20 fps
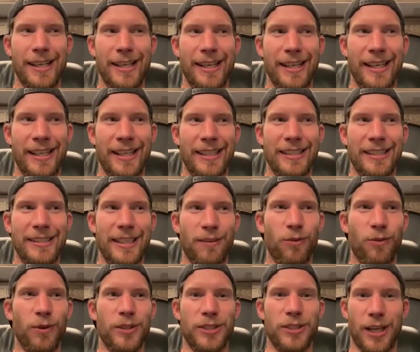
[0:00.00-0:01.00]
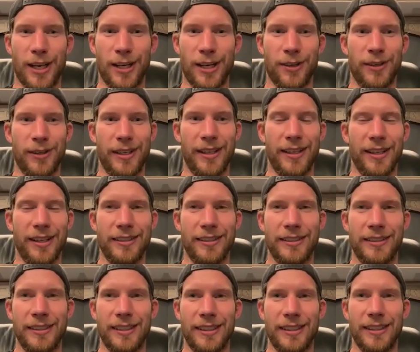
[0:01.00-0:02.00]
is everyone's hungry to
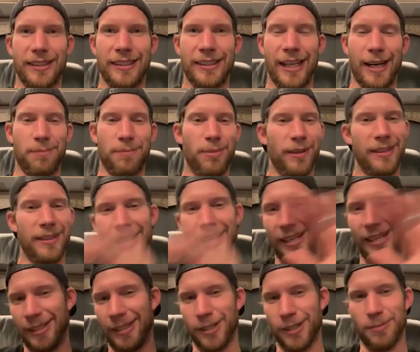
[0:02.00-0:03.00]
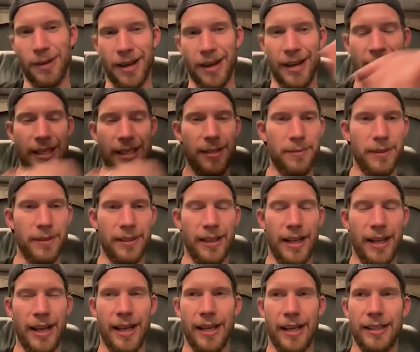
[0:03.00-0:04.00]
to kind of put that year behind them and
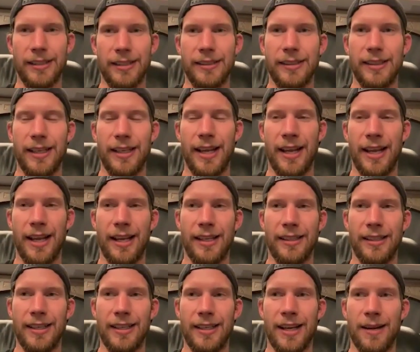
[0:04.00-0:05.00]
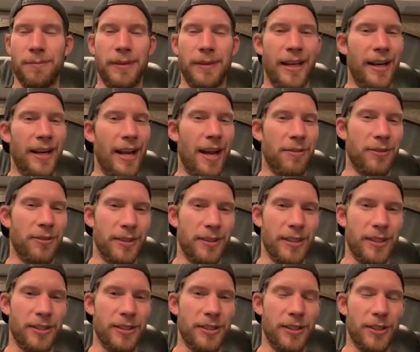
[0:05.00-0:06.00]
and and um, get after it
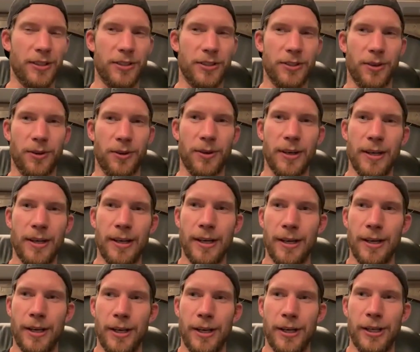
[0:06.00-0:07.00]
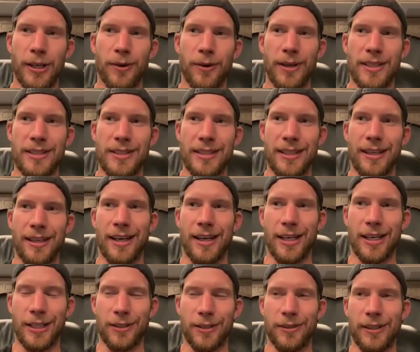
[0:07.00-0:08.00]
this year. So you know, I see a
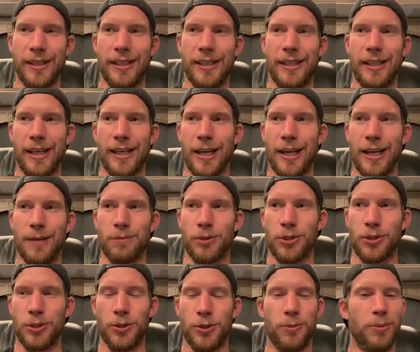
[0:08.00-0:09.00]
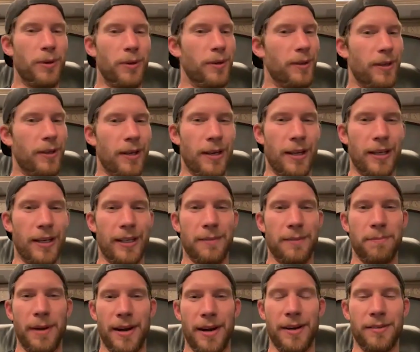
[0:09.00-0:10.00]
hungry, um, super uh,
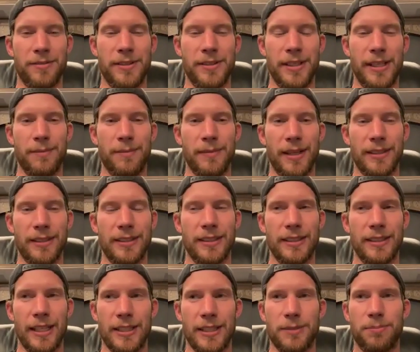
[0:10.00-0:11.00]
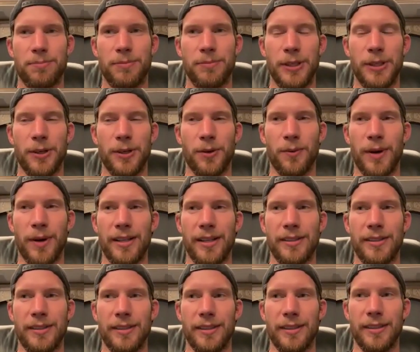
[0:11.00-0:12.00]
competitive team that's that's you know ready
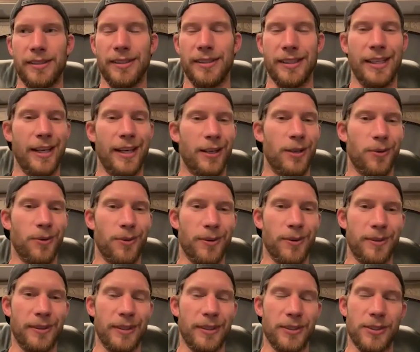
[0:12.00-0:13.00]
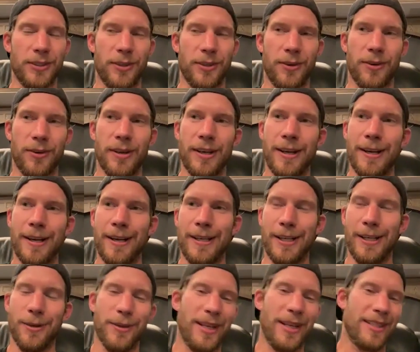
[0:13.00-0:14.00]
to to get going, and so
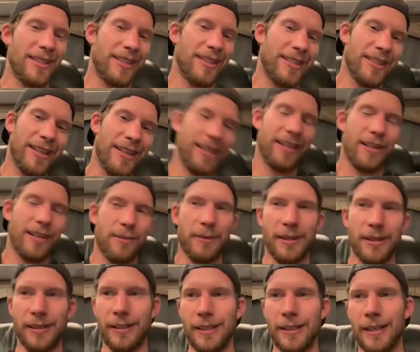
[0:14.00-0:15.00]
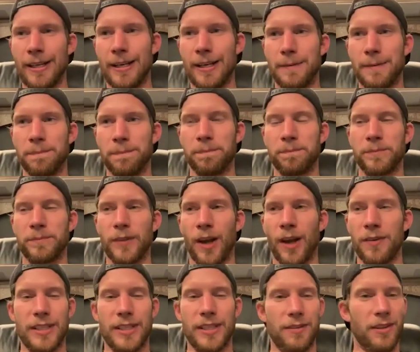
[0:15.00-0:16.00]
you know that's exciting. I mean, um,
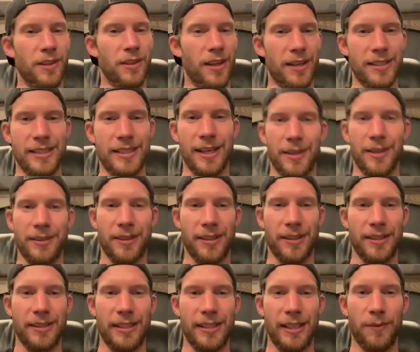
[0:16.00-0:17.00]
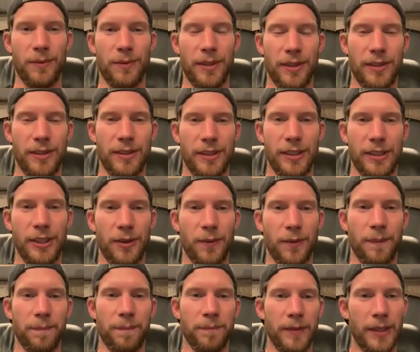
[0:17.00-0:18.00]
obviously I have a lot of talent on the team with you
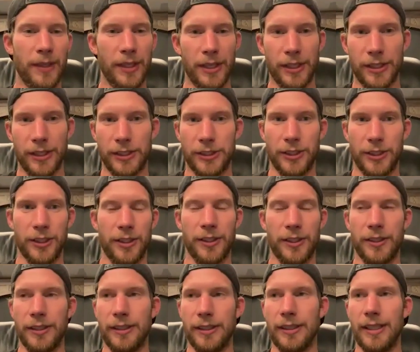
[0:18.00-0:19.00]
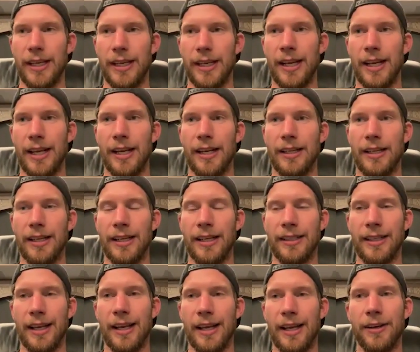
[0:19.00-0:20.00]
know Couture and and
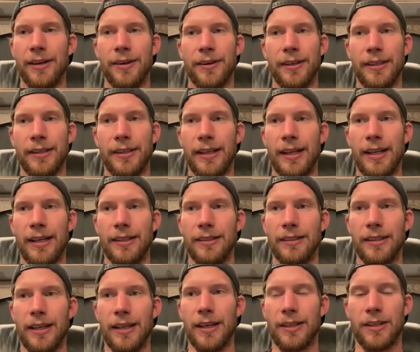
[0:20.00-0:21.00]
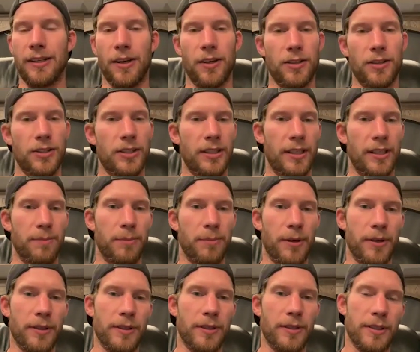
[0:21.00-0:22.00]
and Kaner and and uh, Karlsson and
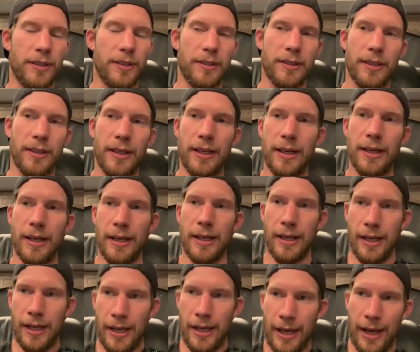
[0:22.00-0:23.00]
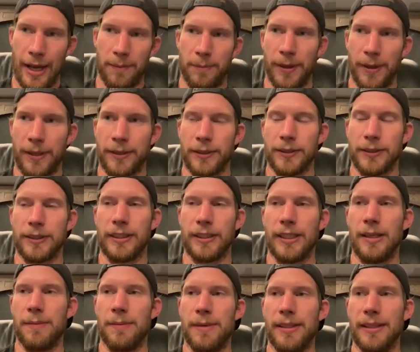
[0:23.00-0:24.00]
Burns and and Pickles,
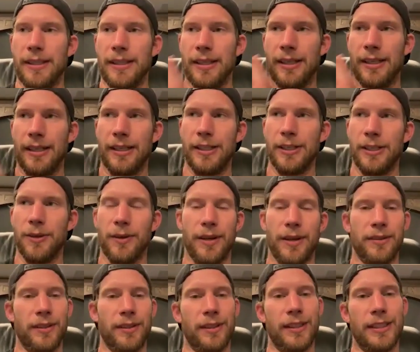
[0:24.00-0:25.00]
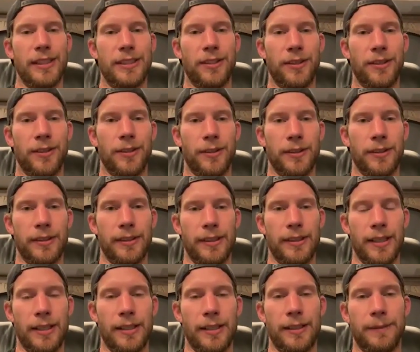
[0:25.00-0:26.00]
and I mean you go down the list, Hertl and
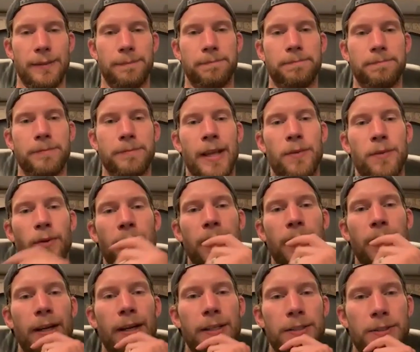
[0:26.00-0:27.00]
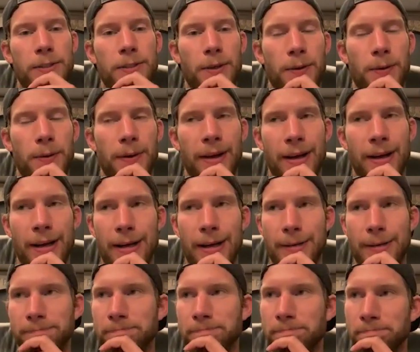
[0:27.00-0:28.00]
uh, and whatnot, and so
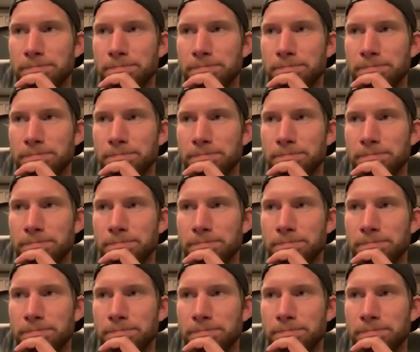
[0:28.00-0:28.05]
um,